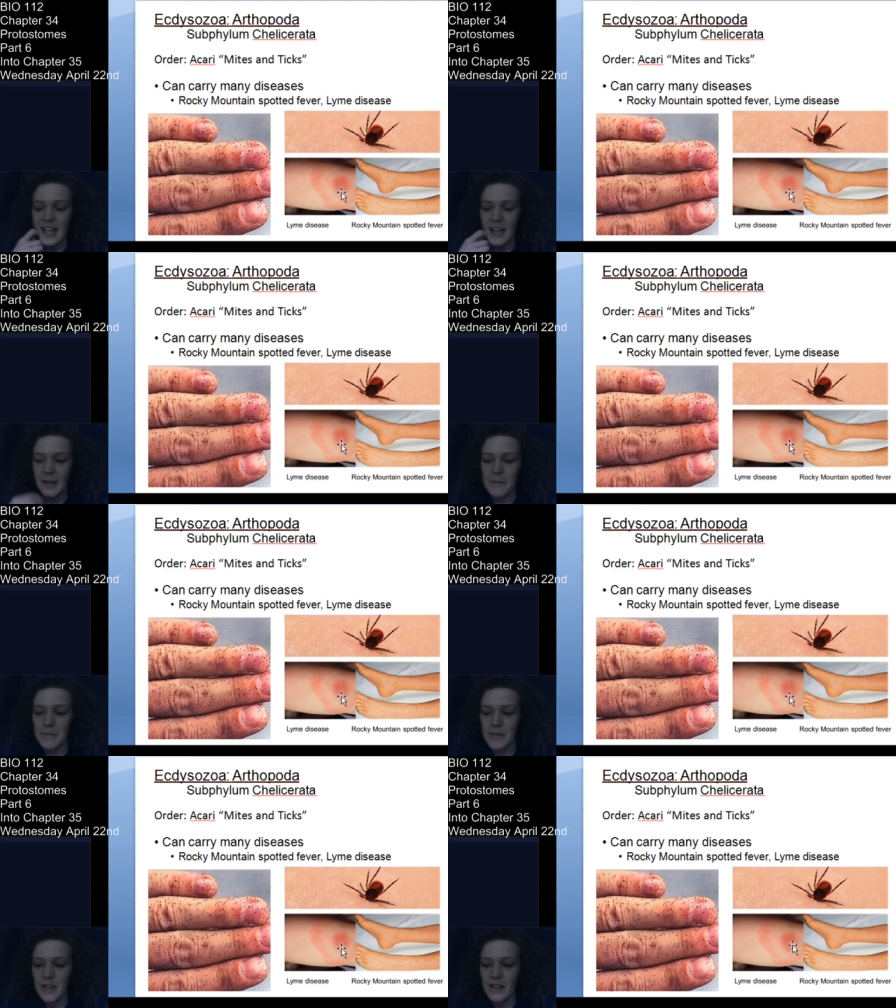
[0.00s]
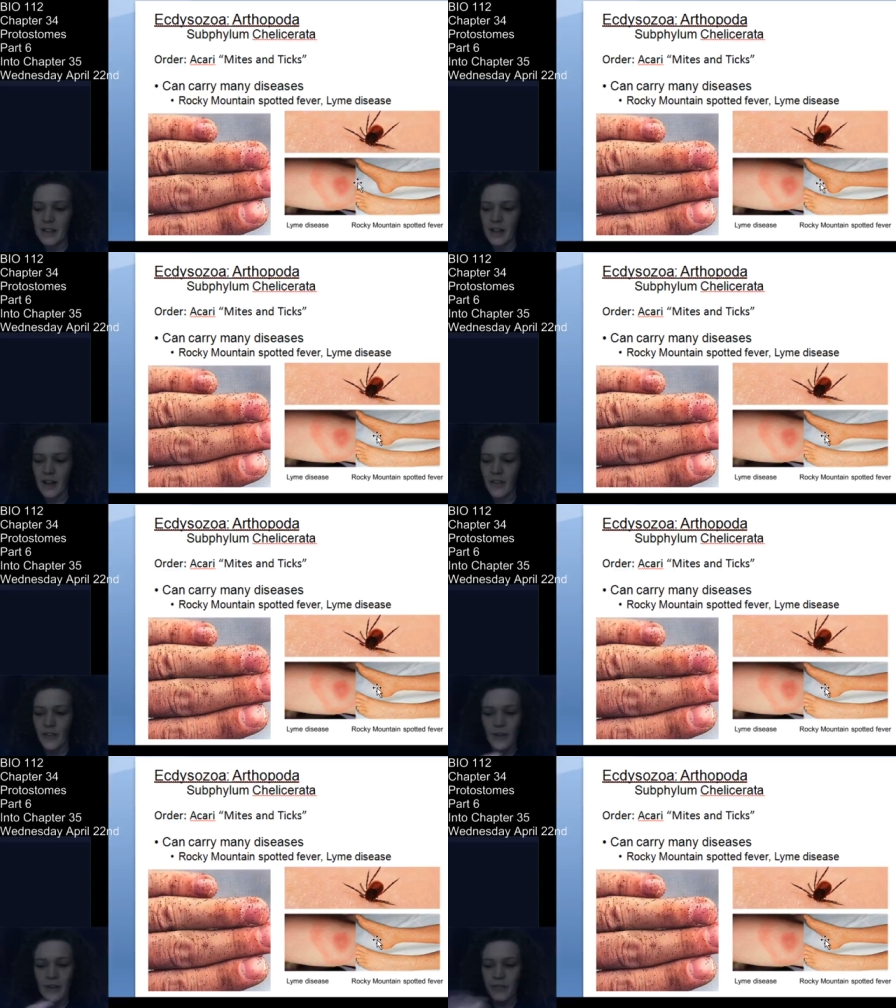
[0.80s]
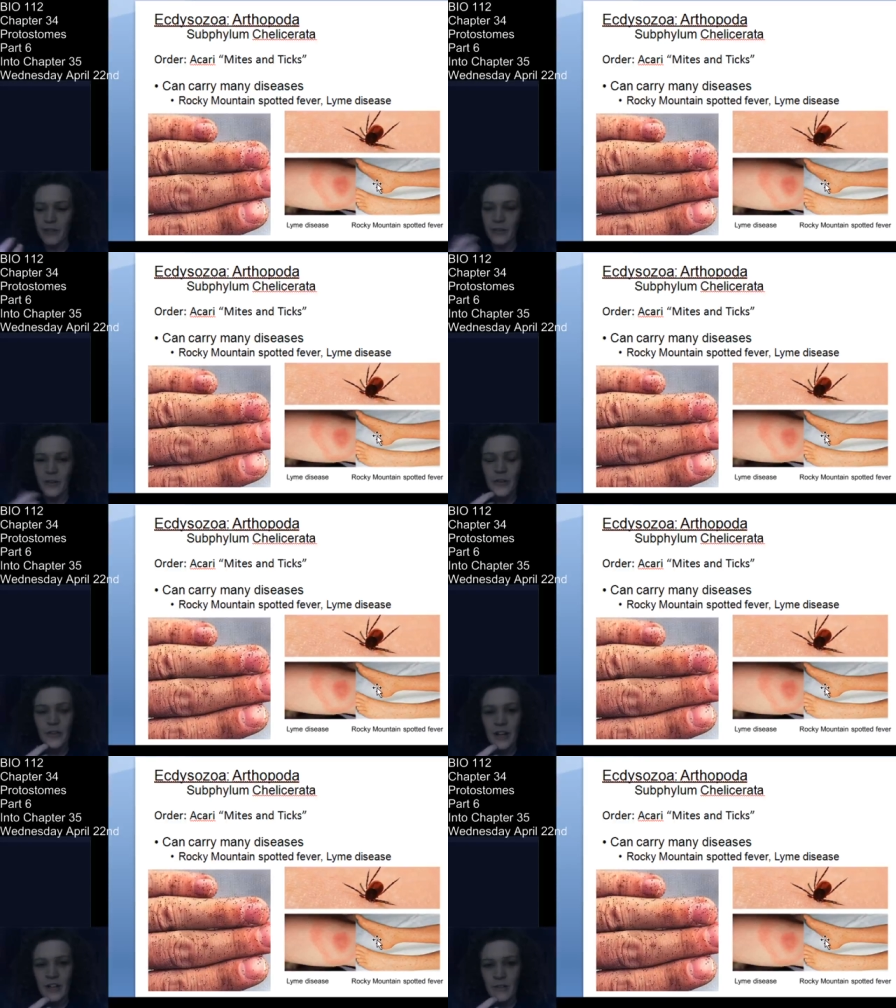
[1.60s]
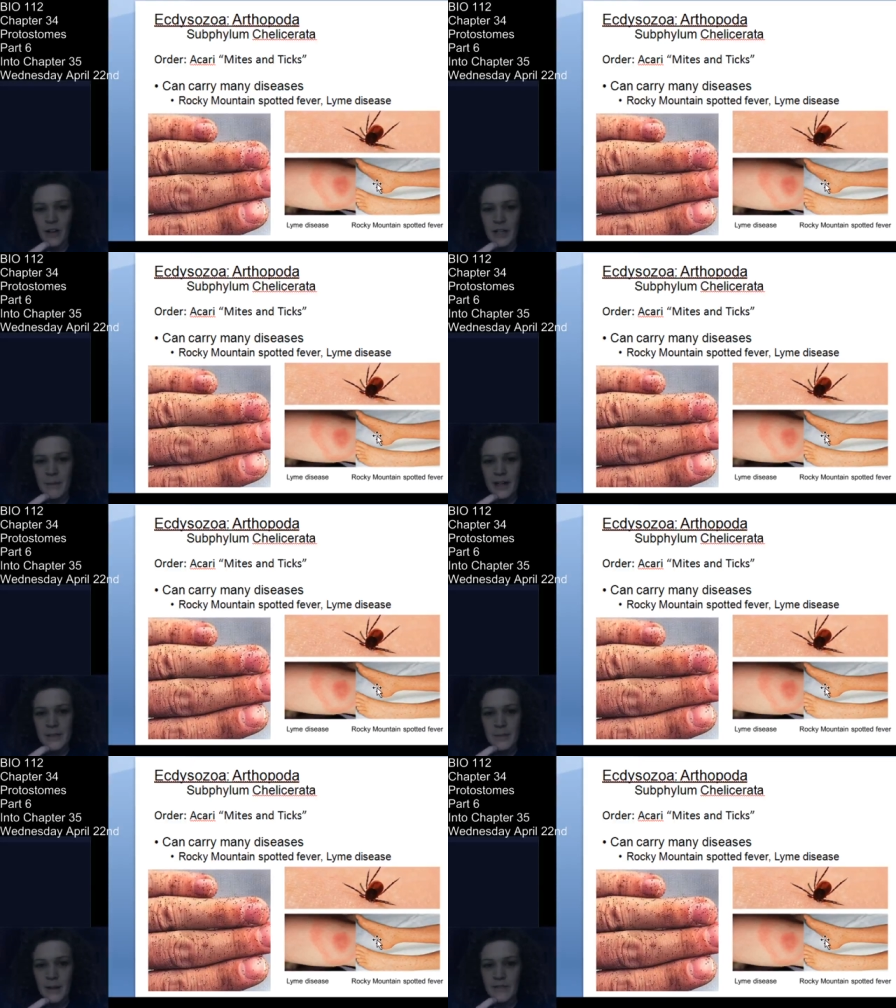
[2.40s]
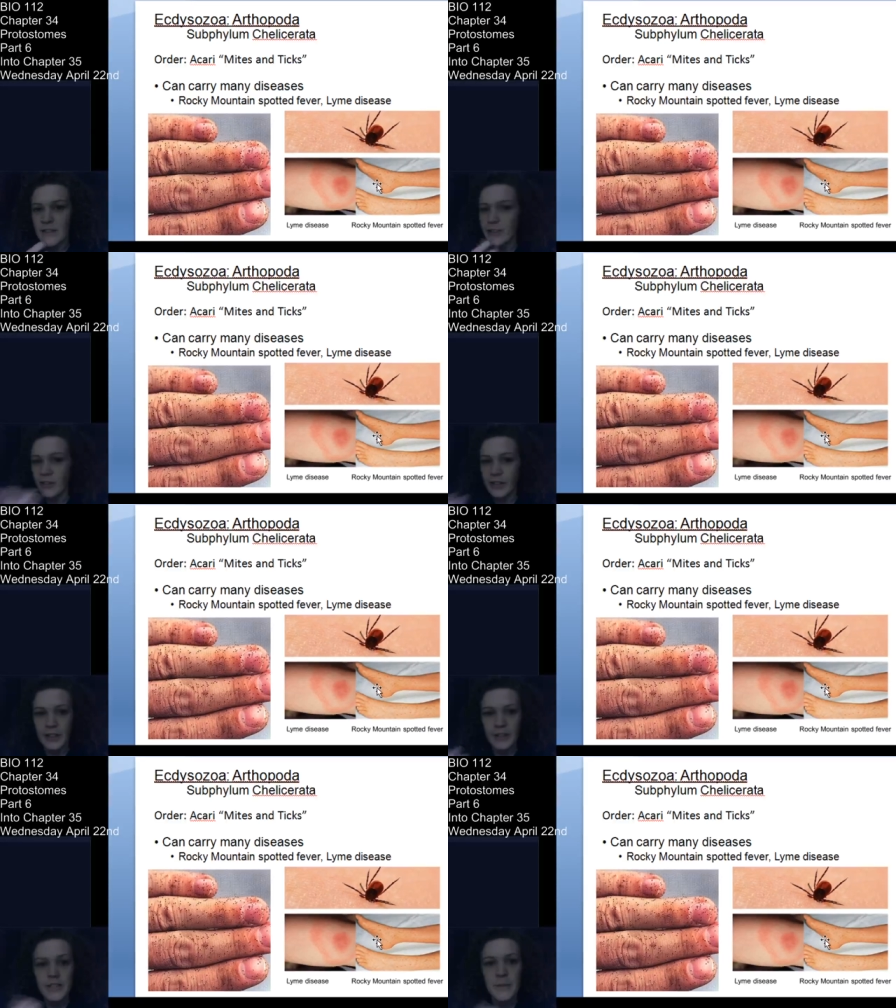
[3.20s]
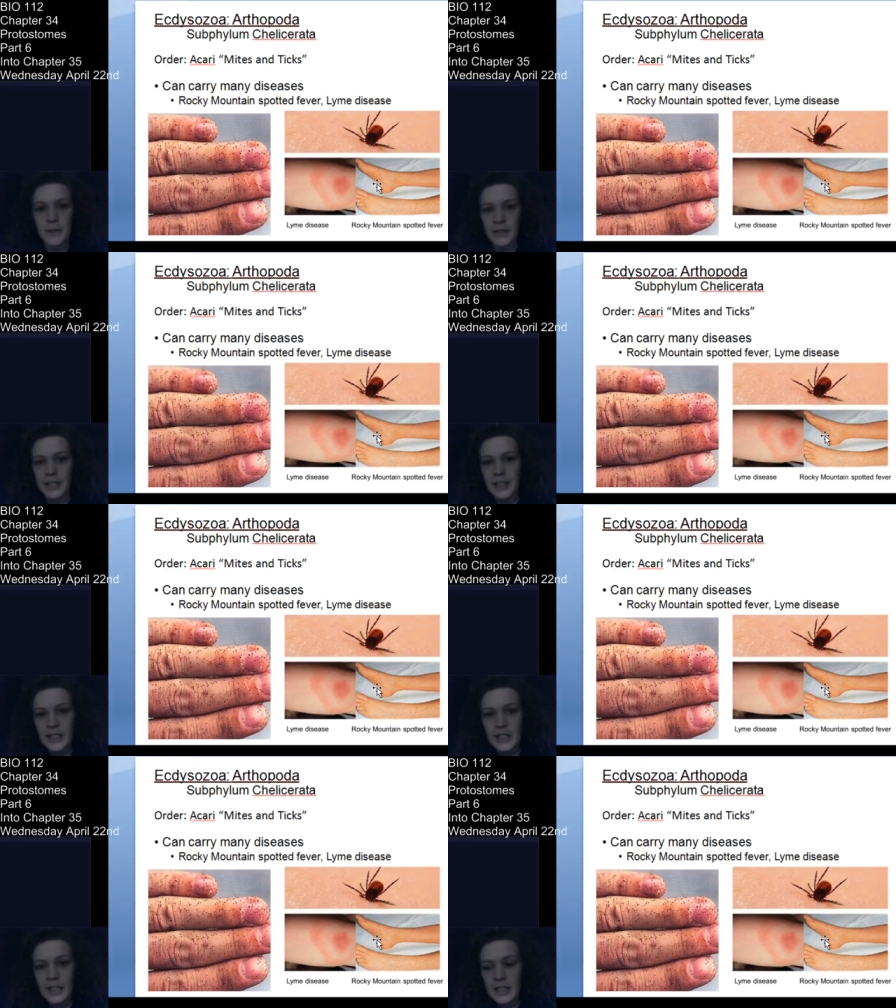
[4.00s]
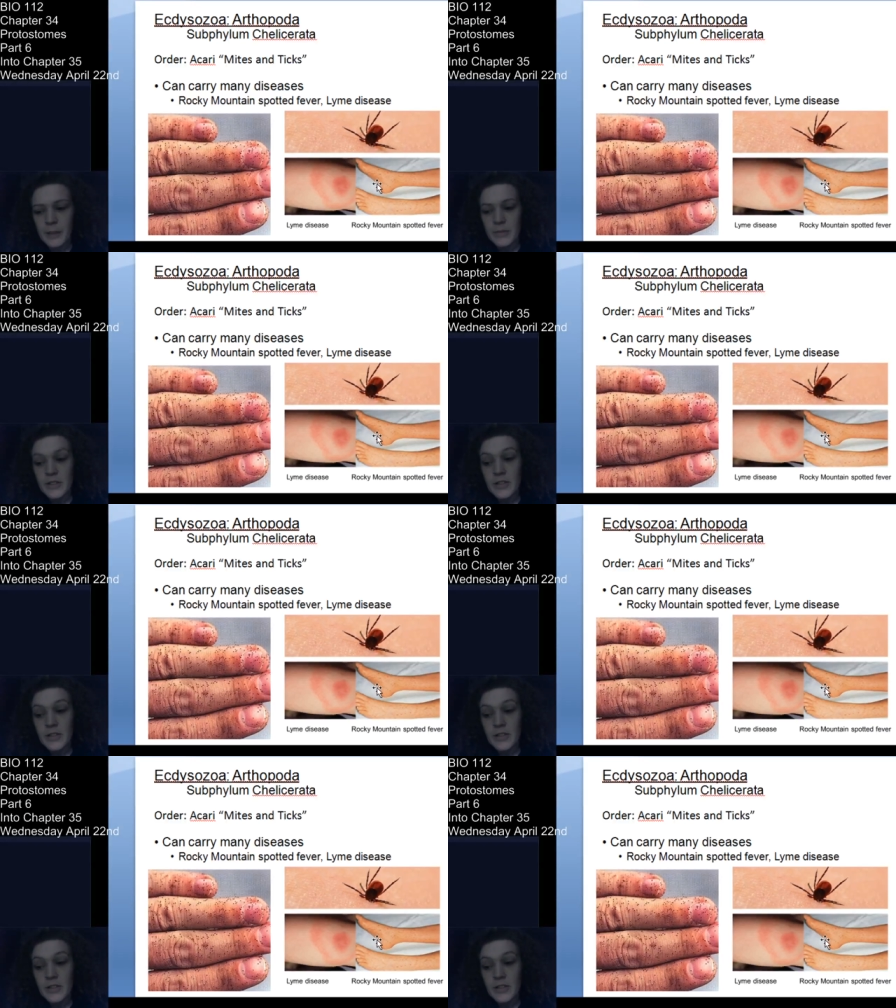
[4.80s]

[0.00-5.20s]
Um, and then also, I've known folks who've gotten Rocky Mountain spotted fever, and they're typically uh,